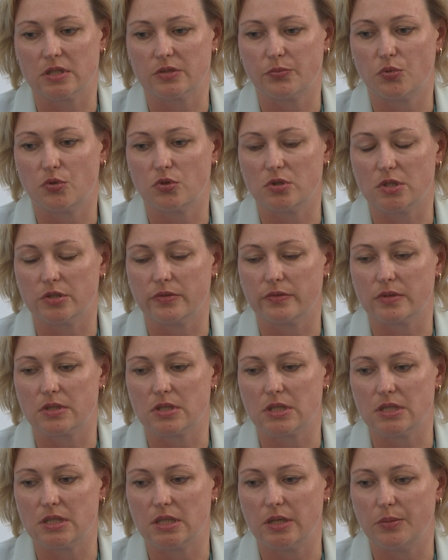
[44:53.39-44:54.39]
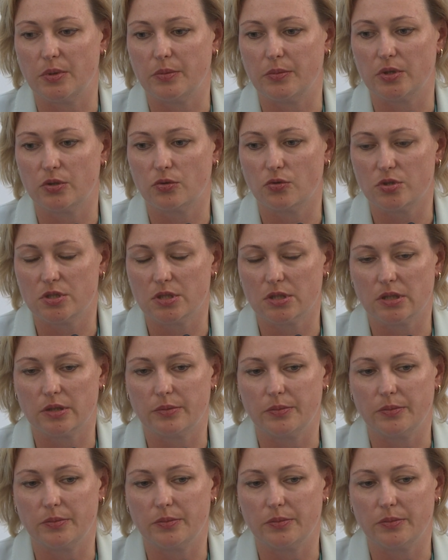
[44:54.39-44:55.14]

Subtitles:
insurance reserves,